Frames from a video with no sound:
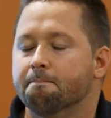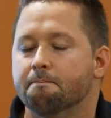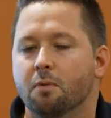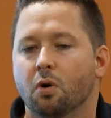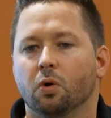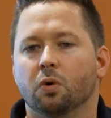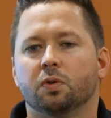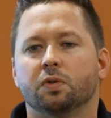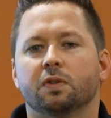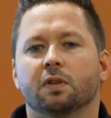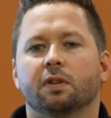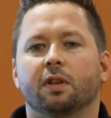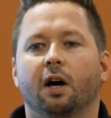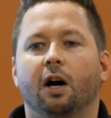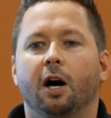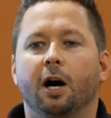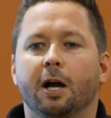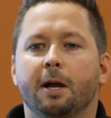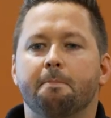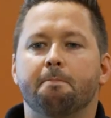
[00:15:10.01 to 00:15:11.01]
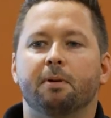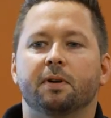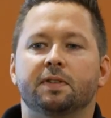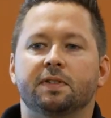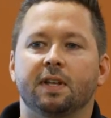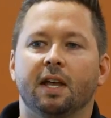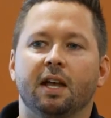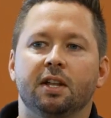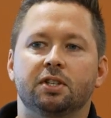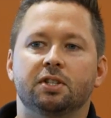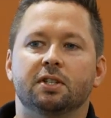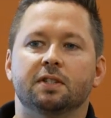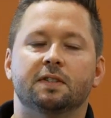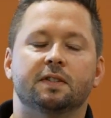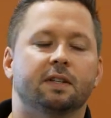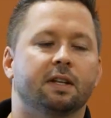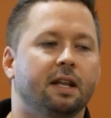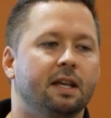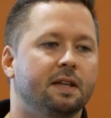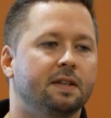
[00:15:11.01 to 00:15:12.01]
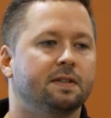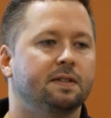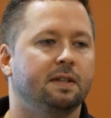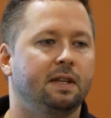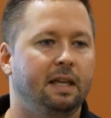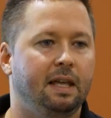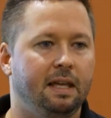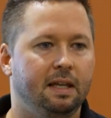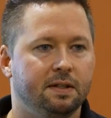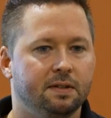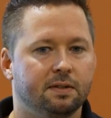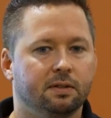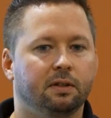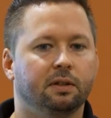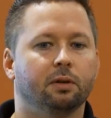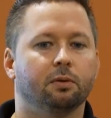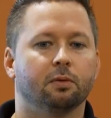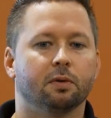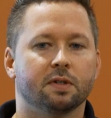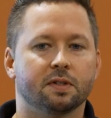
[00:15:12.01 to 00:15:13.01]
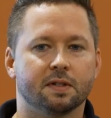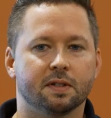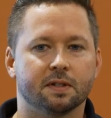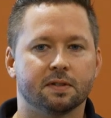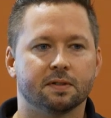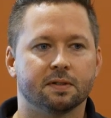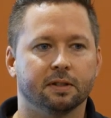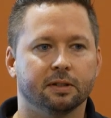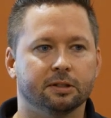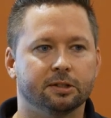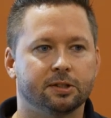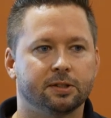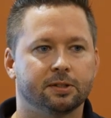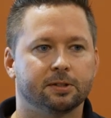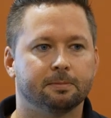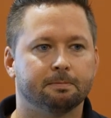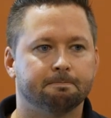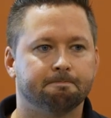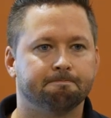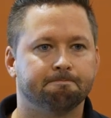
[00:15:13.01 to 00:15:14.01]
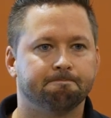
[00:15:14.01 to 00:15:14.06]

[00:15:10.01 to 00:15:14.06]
most of the hypertension today is insulin resistance.